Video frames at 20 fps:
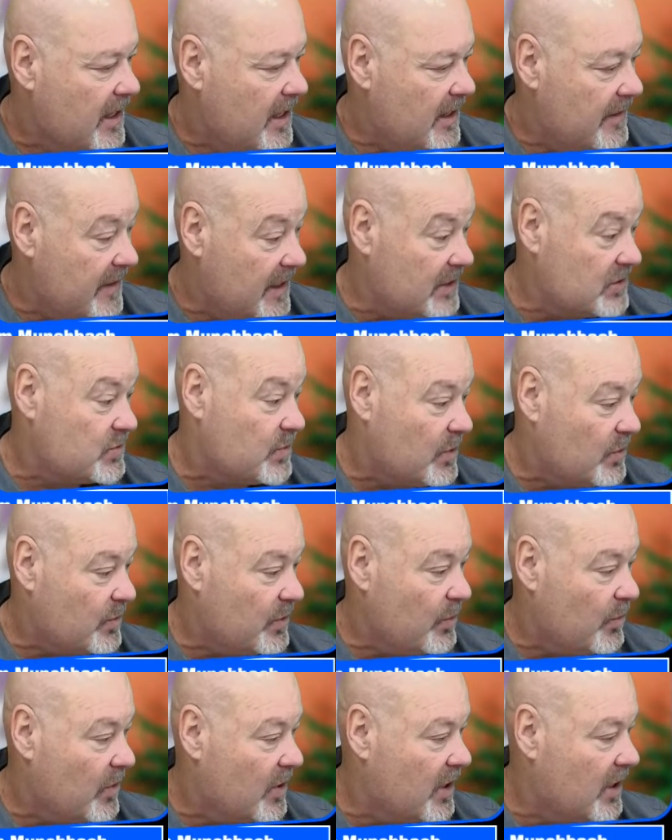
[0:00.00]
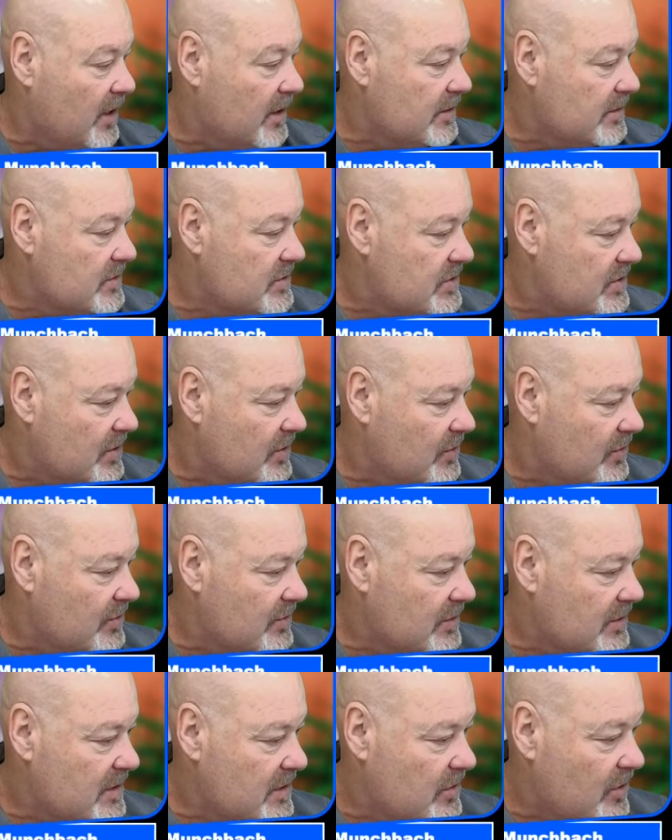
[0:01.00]
And that's what we want. So
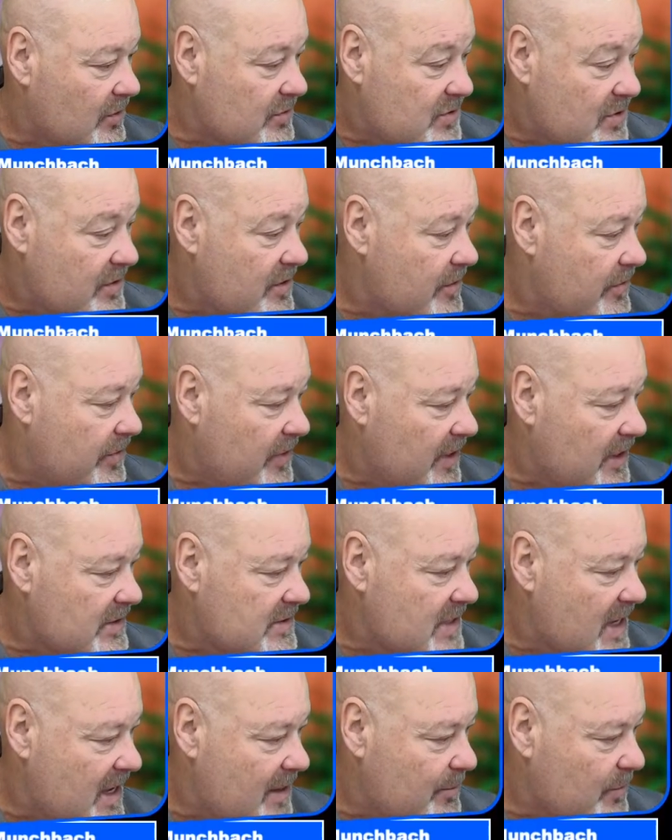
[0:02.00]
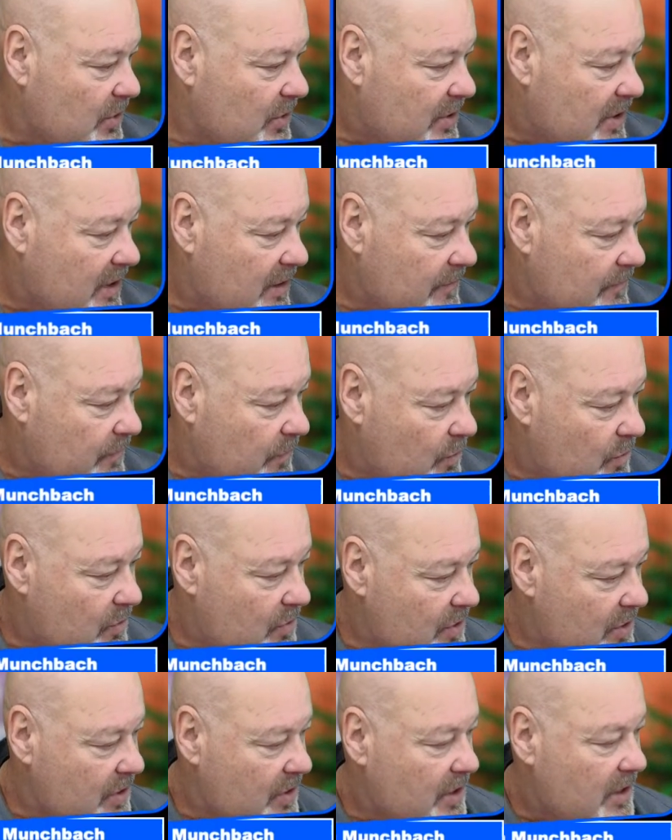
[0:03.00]
those are the things I'm looking
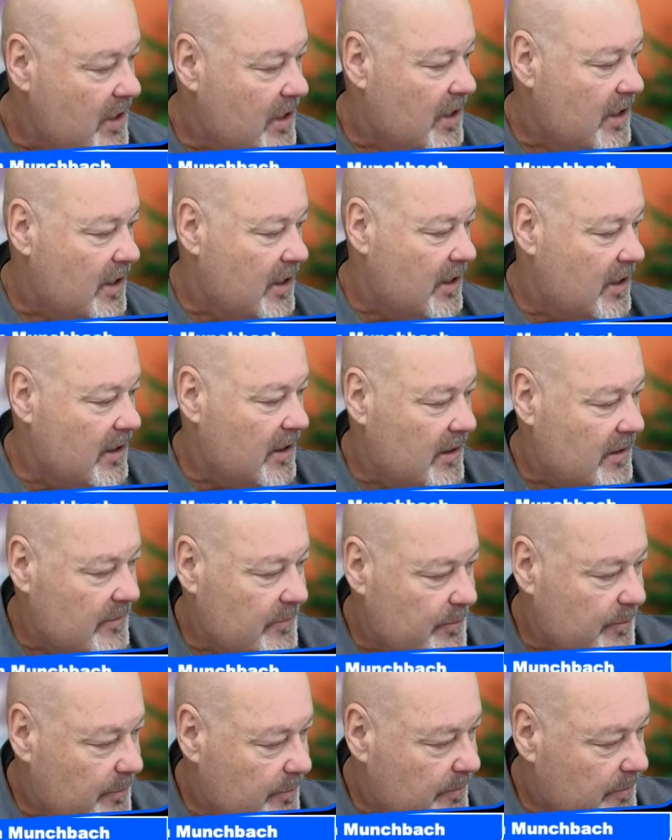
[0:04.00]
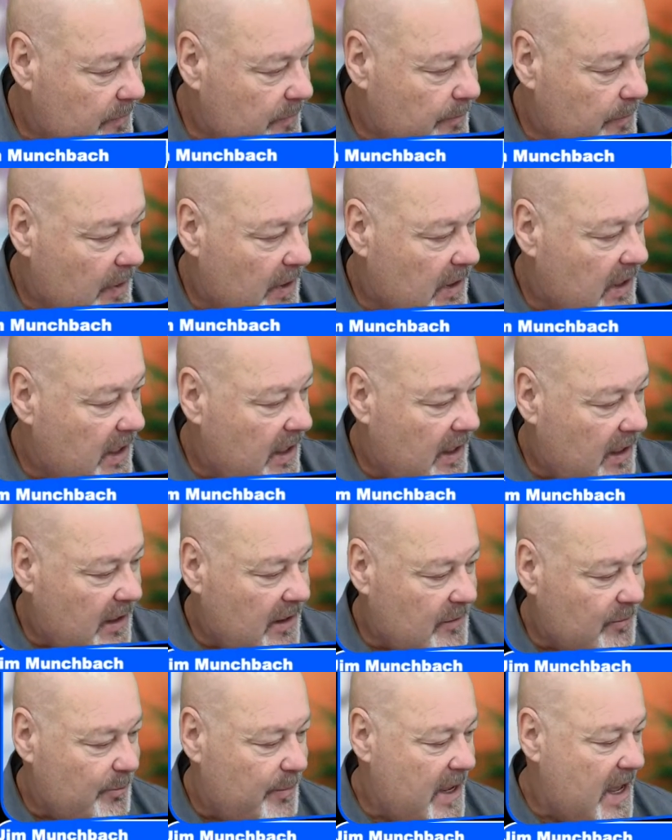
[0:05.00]
for. Uh,
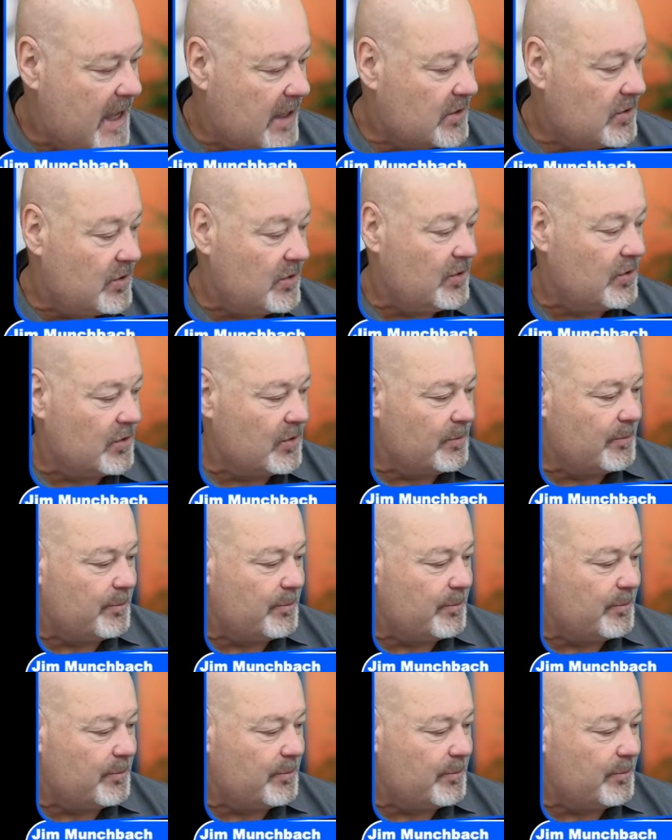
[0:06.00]
Again, back to your